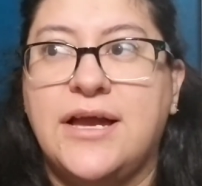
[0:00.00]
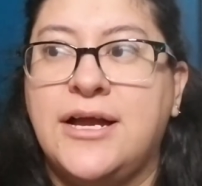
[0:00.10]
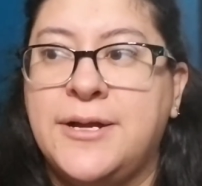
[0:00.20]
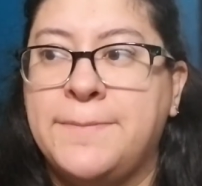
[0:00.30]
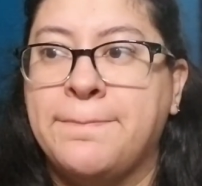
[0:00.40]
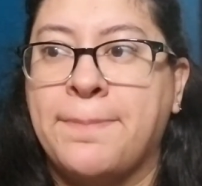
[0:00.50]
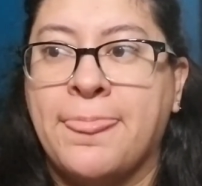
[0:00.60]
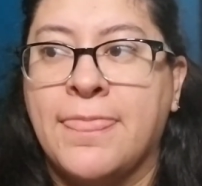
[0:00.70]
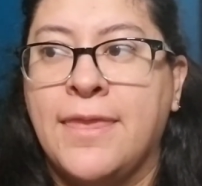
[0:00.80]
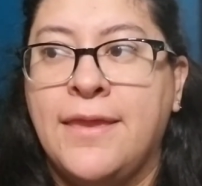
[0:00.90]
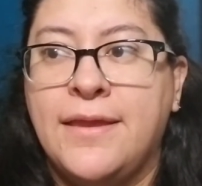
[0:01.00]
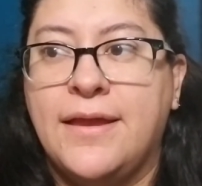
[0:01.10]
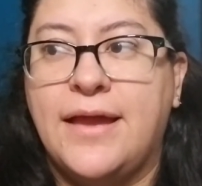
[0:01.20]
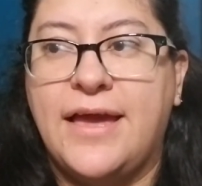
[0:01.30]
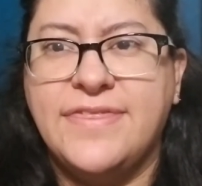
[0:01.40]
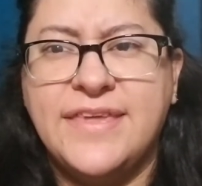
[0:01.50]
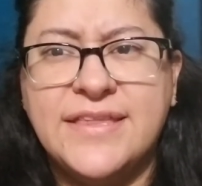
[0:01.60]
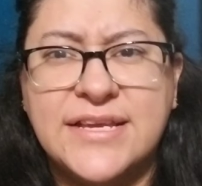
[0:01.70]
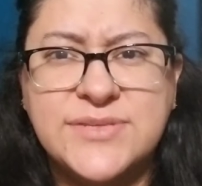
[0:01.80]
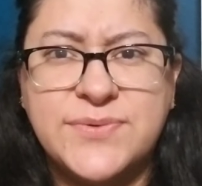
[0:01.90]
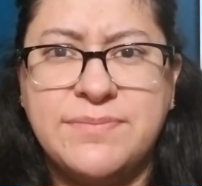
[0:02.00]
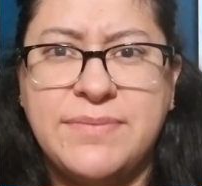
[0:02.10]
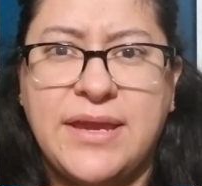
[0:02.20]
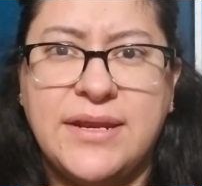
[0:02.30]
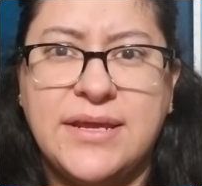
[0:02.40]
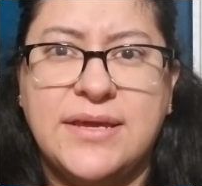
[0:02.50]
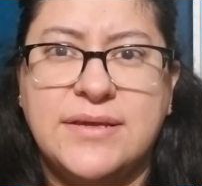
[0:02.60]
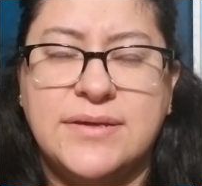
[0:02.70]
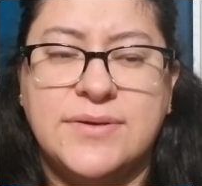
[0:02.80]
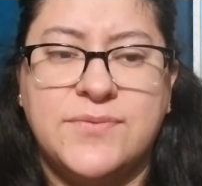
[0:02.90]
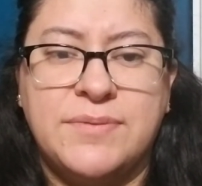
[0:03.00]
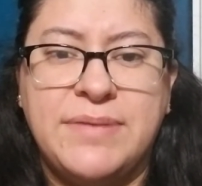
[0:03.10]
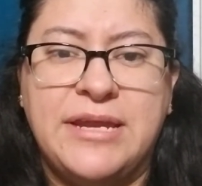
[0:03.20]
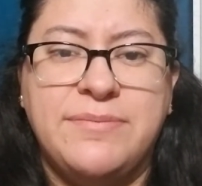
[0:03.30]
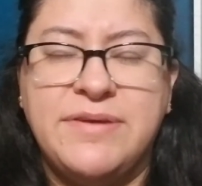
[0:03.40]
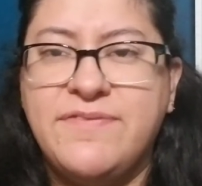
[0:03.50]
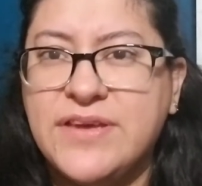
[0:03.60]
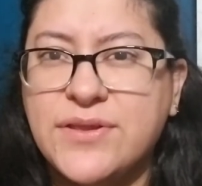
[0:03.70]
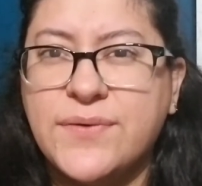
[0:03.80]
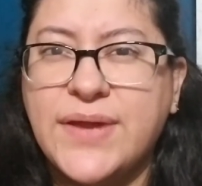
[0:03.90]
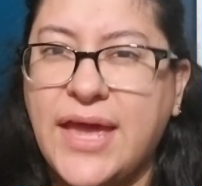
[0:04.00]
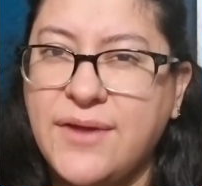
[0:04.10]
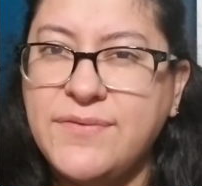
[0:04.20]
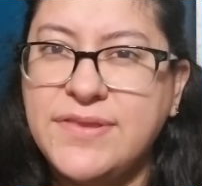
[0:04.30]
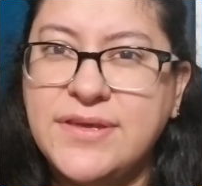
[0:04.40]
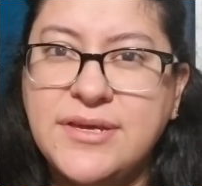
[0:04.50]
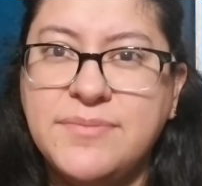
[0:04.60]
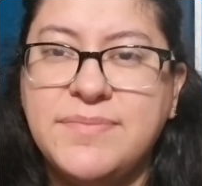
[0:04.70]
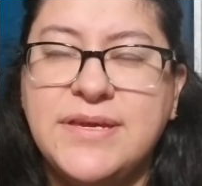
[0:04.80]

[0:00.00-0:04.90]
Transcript: I think that's what made it what made me feel okay with it,